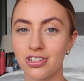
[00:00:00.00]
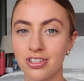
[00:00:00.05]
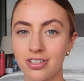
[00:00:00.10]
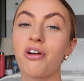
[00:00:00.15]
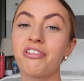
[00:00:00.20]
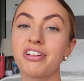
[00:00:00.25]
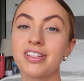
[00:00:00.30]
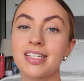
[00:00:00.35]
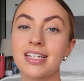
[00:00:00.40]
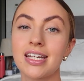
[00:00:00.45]
The
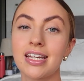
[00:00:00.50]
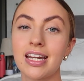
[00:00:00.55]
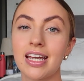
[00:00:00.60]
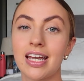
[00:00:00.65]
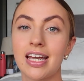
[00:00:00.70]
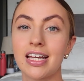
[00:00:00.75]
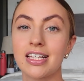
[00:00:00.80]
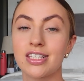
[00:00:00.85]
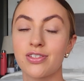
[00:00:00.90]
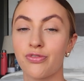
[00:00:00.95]
quarantine
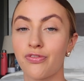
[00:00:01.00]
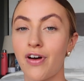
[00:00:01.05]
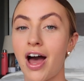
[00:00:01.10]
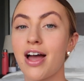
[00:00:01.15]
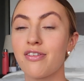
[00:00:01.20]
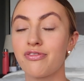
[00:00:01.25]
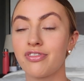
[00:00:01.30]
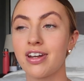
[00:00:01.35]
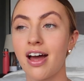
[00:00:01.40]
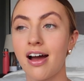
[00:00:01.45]
is
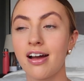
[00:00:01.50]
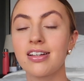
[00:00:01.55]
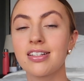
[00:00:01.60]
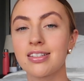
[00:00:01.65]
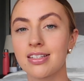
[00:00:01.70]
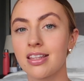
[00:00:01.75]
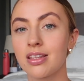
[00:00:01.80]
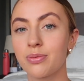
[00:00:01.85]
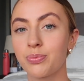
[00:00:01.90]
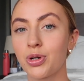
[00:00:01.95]
5
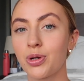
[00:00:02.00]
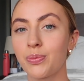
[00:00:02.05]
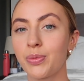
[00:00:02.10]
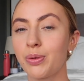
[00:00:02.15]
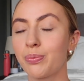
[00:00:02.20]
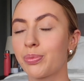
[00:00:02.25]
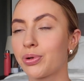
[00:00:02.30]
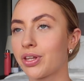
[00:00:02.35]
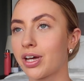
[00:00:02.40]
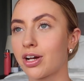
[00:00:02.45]
nights at the
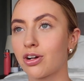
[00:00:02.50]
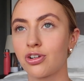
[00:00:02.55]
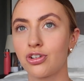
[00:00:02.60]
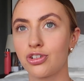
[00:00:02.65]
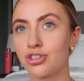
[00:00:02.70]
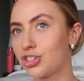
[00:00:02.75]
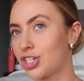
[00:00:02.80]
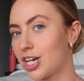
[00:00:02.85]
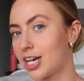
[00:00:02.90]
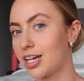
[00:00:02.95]
moment, but that
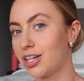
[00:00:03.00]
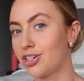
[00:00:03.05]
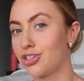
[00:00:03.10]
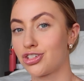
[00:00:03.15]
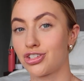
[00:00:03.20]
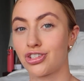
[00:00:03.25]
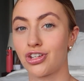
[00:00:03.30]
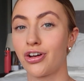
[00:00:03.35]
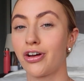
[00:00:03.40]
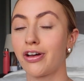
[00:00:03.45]
could
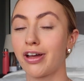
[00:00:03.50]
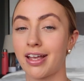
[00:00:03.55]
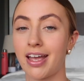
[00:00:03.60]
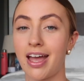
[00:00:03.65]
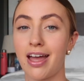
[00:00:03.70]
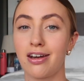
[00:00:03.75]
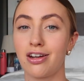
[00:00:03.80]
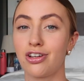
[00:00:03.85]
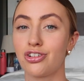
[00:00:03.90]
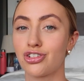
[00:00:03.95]
change, so
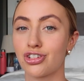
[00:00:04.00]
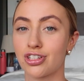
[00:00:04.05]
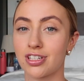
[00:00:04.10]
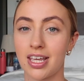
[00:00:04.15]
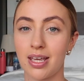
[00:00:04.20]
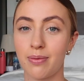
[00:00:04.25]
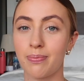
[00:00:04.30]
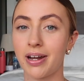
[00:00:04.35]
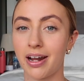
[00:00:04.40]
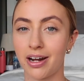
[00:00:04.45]
again, just
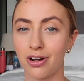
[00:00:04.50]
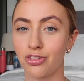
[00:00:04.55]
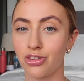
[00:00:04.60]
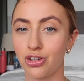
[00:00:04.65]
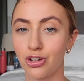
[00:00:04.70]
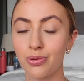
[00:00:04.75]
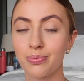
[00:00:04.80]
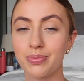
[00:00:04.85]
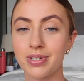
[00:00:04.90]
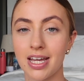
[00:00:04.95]
keep an eye on
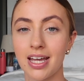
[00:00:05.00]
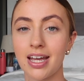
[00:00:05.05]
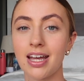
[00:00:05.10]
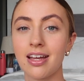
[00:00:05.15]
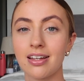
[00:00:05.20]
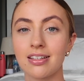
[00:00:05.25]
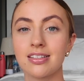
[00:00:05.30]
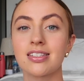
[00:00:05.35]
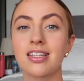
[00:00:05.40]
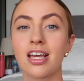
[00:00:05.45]
the
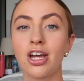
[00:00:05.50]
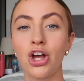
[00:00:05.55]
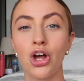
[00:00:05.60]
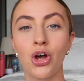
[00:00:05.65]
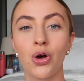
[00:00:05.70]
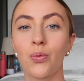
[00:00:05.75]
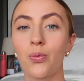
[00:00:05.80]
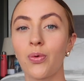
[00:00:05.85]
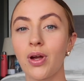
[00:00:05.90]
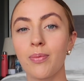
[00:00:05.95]
updates.
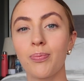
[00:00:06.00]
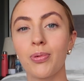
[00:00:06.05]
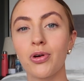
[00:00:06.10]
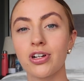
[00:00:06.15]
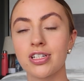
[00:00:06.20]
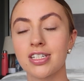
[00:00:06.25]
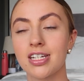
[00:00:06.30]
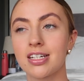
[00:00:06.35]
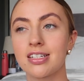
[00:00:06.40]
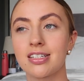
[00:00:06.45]
We
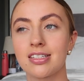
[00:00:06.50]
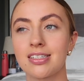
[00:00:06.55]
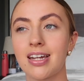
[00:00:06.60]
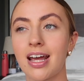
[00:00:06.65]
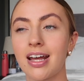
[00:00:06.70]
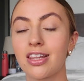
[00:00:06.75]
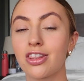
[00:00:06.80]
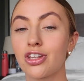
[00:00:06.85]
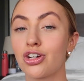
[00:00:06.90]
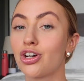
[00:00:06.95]
booked to
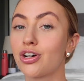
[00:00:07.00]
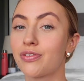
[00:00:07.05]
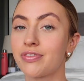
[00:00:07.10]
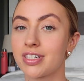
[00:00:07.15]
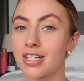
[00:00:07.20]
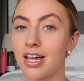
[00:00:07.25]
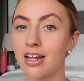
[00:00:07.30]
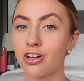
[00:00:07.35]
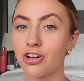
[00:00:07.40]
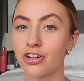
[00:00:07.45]
stay at the
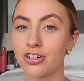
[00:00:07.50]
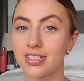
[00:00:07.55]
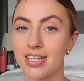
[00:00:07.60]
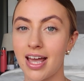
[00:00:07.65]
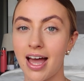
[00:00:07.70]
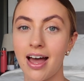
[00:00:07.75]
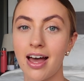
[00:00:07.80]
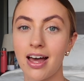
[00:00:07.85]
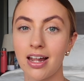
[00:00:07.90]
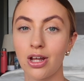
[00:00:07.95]
Novotel
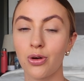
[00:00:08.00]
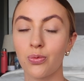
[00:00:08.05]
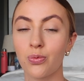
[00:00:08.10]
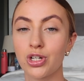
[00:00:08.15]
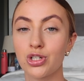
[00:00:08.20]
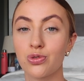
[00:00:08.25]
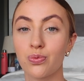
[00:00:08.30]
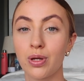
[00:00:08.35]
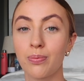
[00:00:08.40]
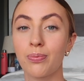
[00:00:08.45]
Hotel,
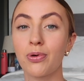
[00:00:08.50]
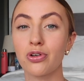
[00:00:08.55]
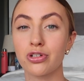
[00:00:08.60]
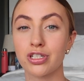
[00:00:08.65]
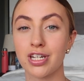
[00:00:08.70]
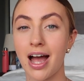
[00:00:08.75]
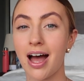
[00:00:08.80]
which we booked